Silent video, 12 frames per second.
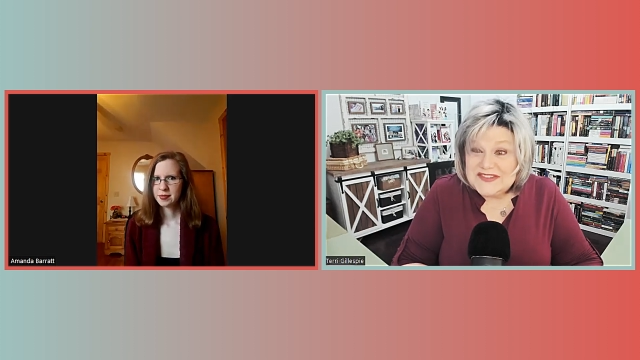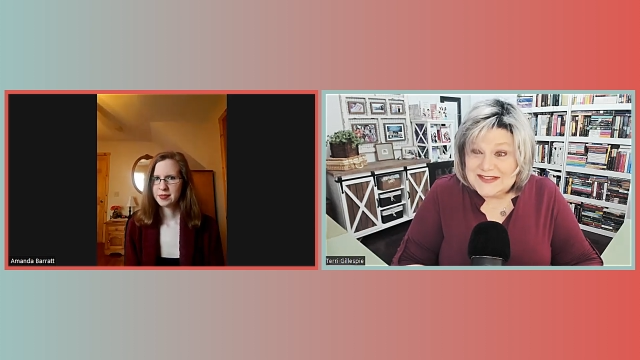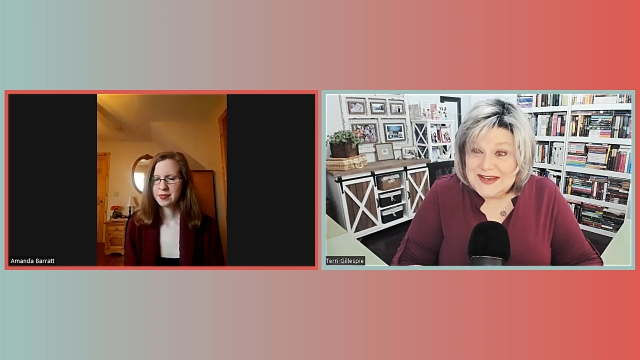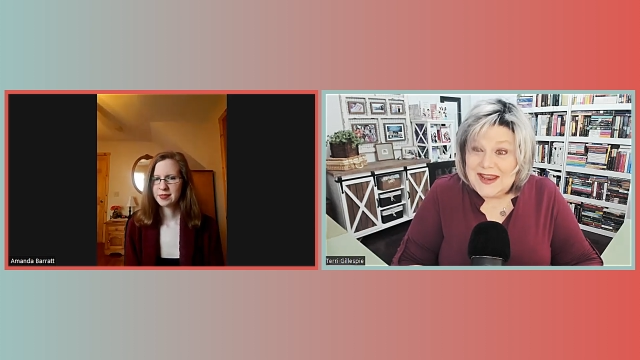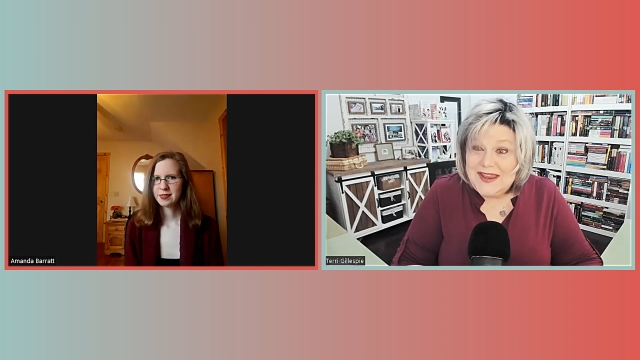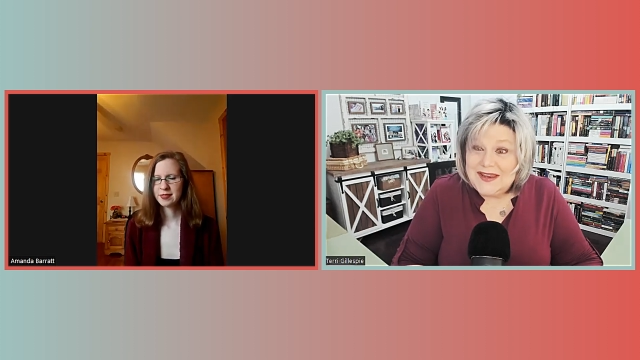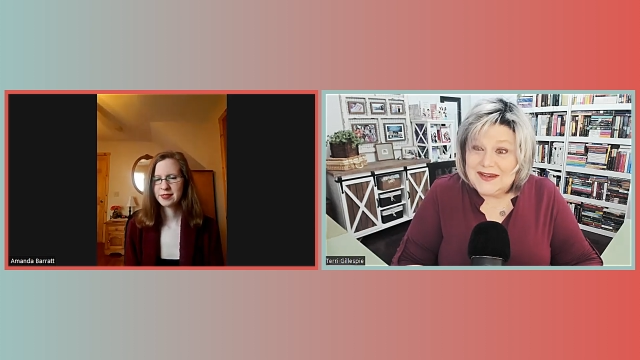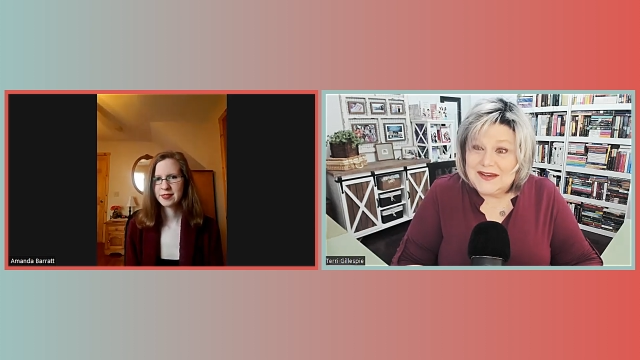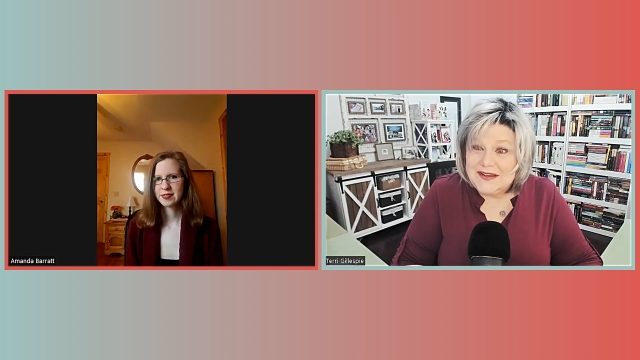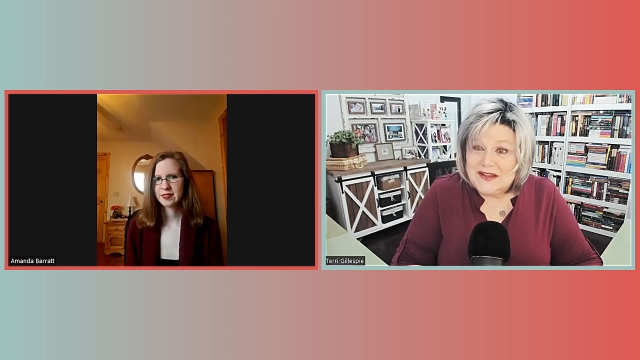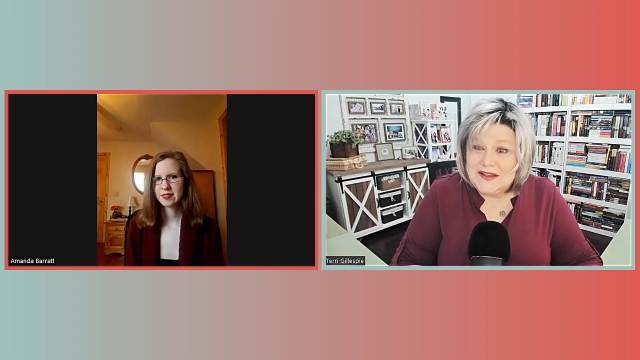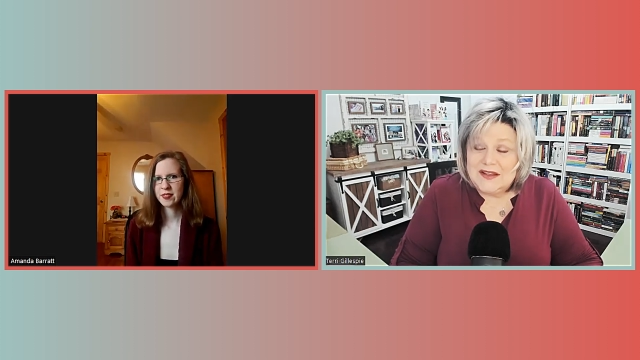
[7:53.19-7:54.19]
stayed.
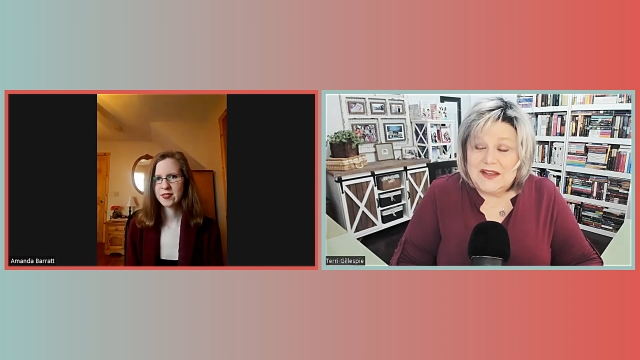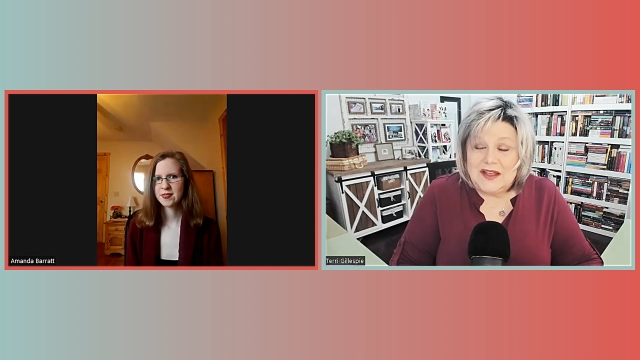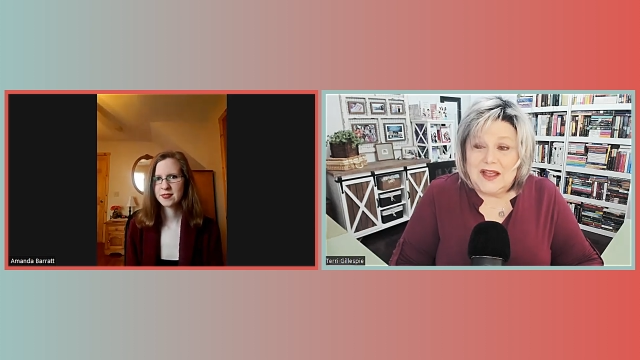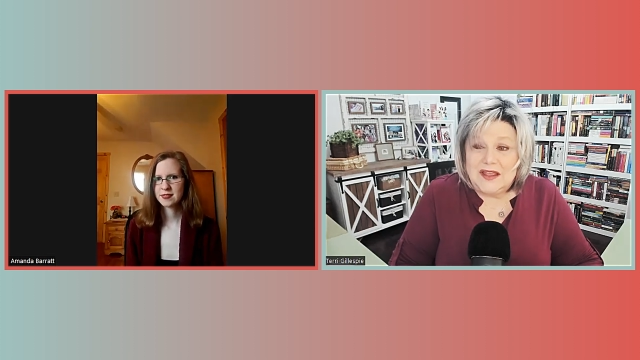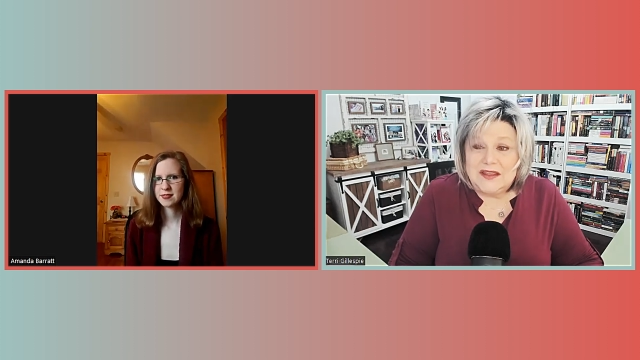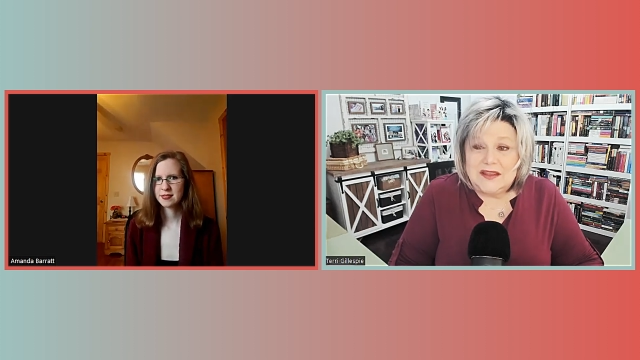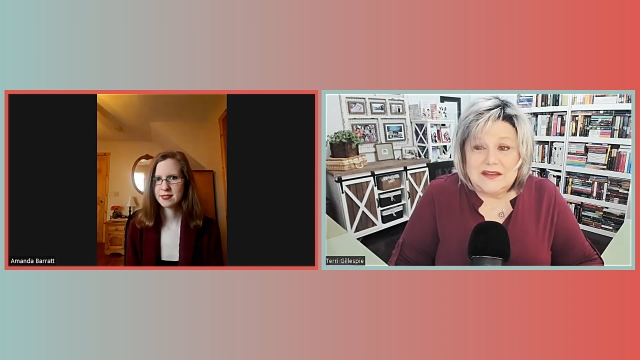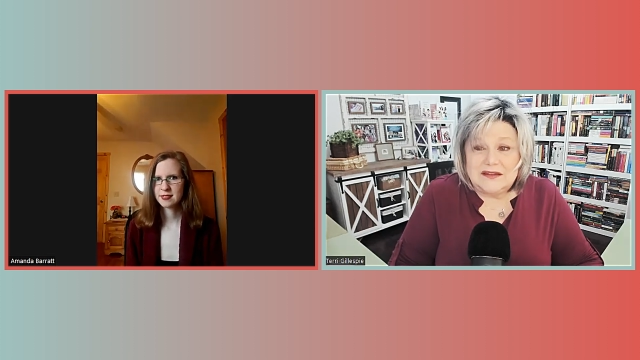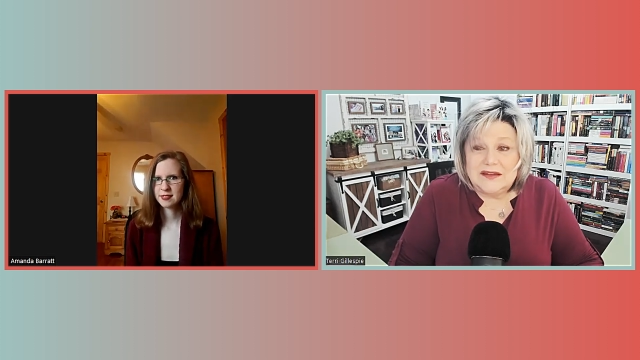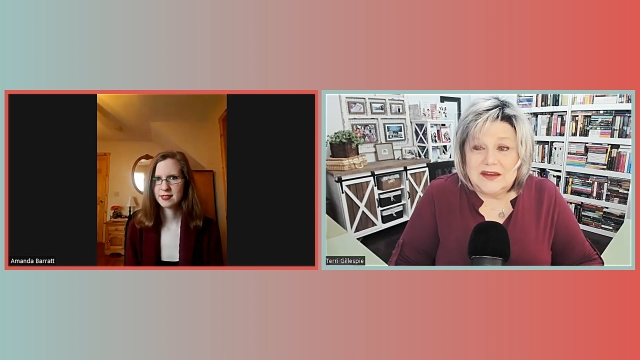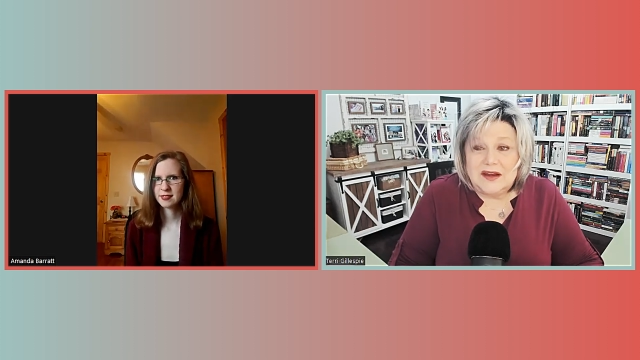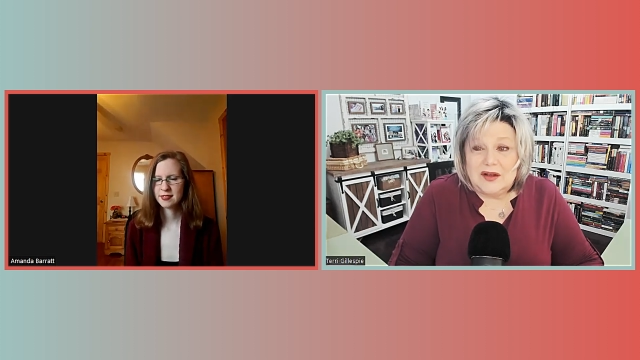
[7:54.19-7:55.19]

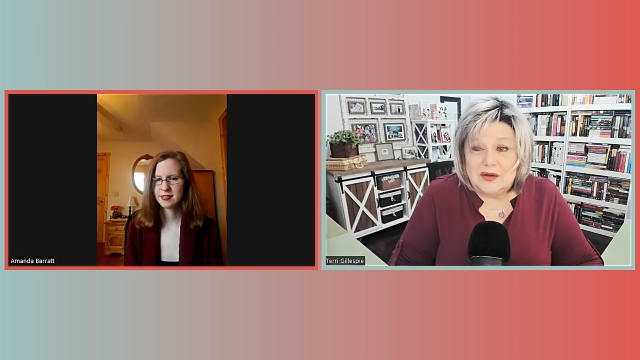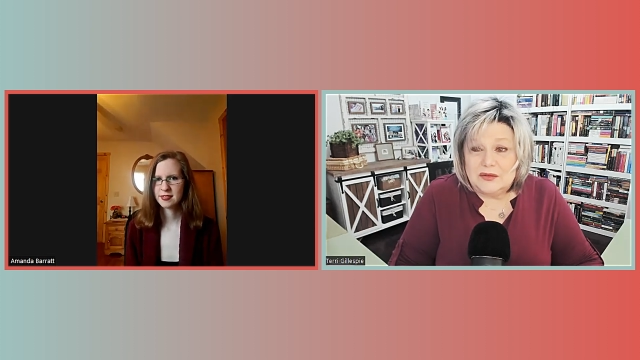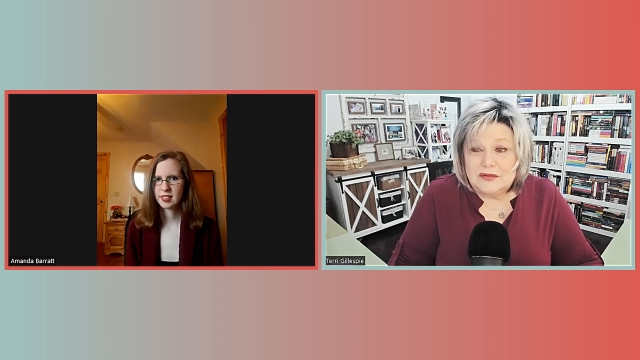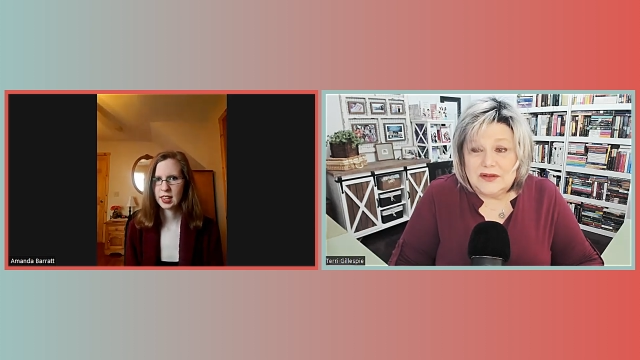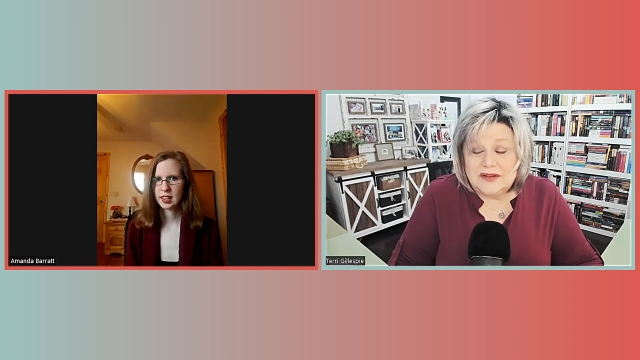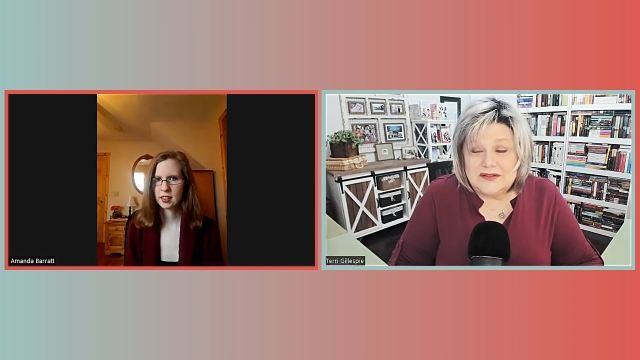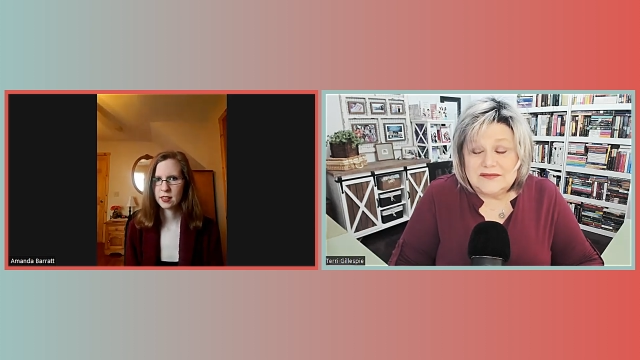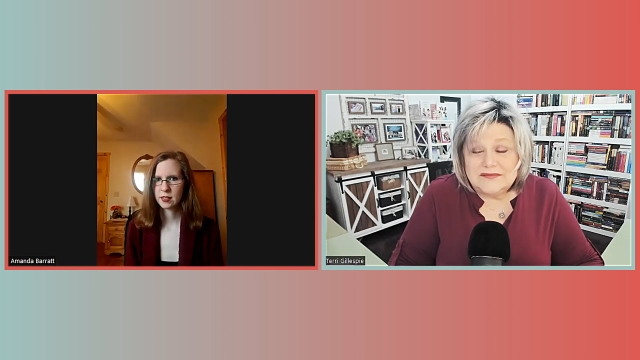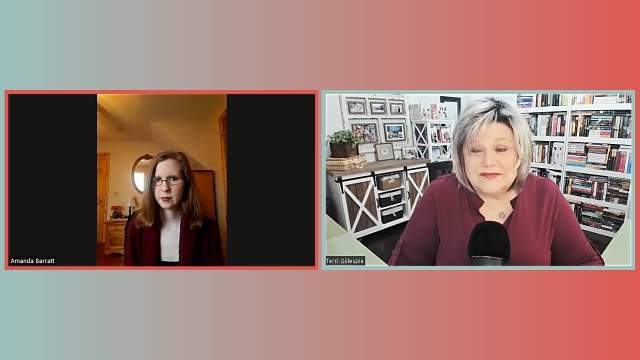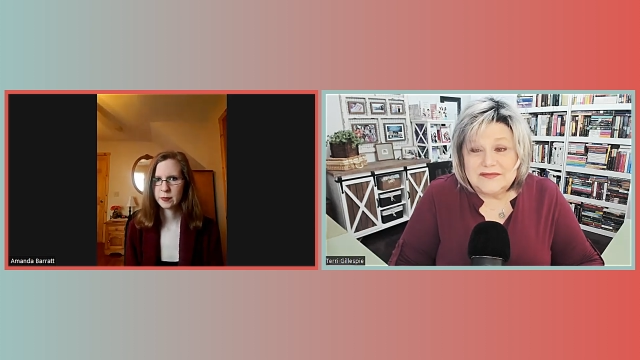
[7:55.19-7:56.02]
It